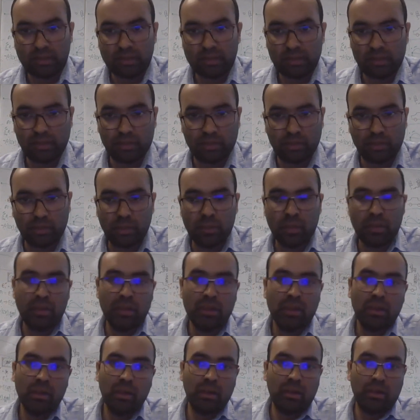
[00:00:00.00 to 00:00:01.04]
So
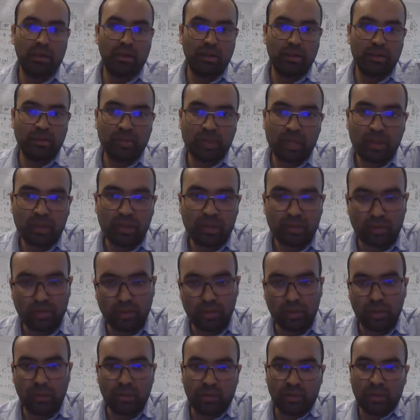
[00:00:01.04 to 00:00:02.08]

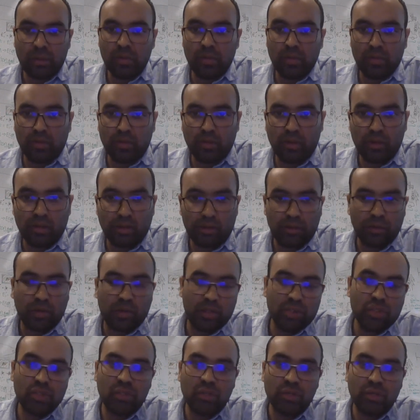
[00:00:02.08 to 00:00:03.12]
during our
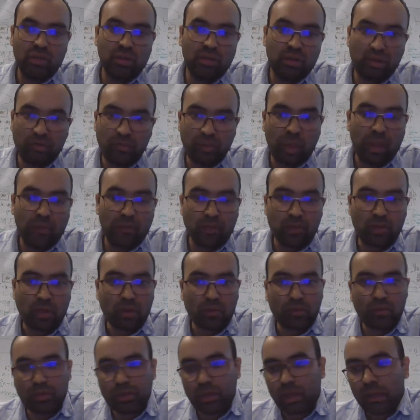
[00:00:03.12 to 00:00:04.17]
annotation, we have to
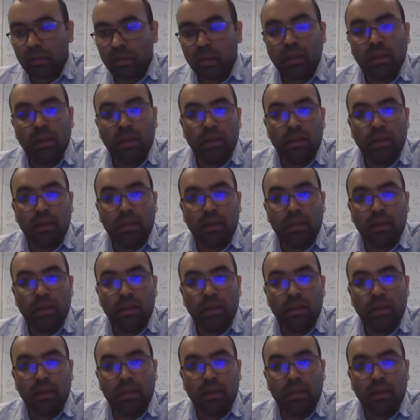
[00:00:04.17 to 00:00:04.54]
count for that.